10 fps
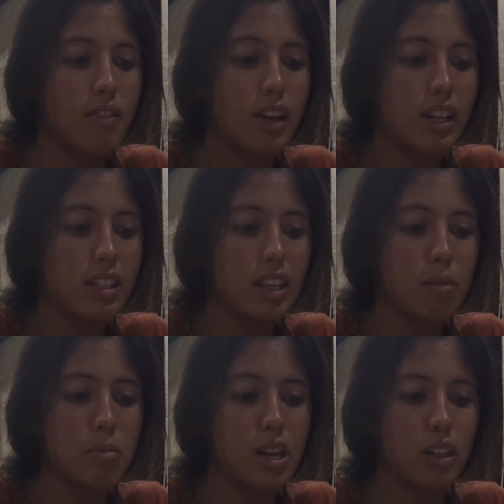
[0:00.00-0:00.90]
Feelings
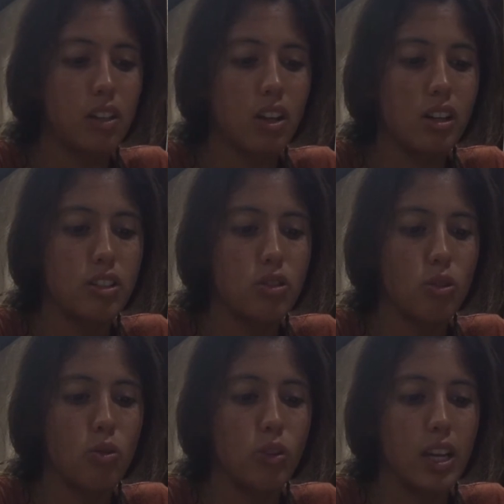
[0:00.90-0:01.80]
can be acknowledged
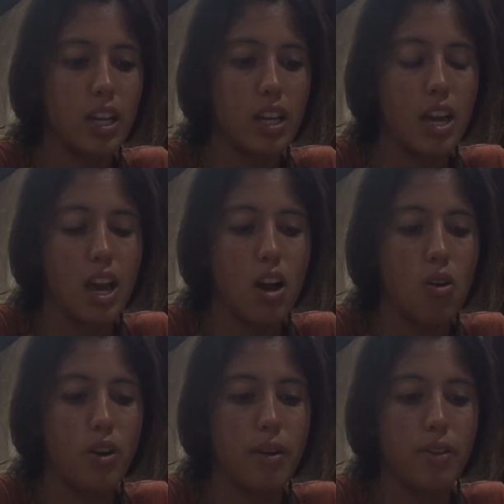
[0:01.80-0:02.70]
only
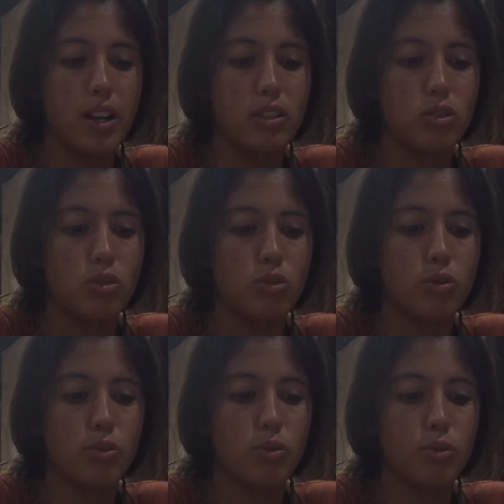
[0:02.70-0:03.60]
on a
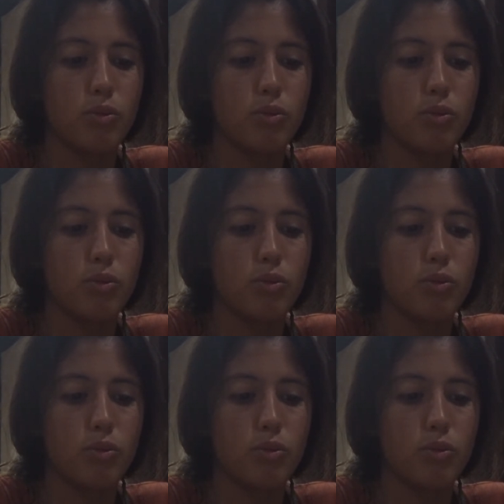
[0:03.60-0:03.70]
visceral